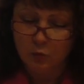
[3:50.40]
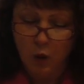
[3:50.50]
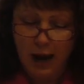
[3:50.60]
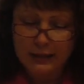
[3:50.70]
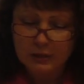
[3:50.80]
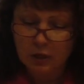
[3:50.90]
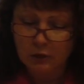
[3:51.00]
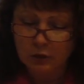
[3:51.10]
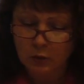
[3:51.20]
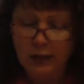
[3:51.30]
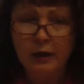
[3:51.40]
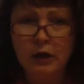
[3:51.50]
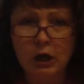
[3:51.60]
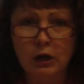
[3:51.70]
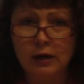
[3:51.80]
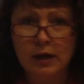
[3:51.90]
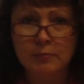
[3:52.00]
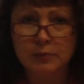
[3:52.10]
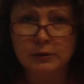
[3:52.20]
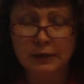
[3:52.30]
Why don't you hear
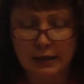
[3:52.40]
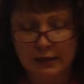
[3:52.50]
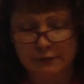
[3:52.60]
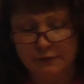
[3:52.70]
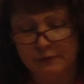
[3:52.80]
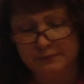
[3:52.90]
and believe?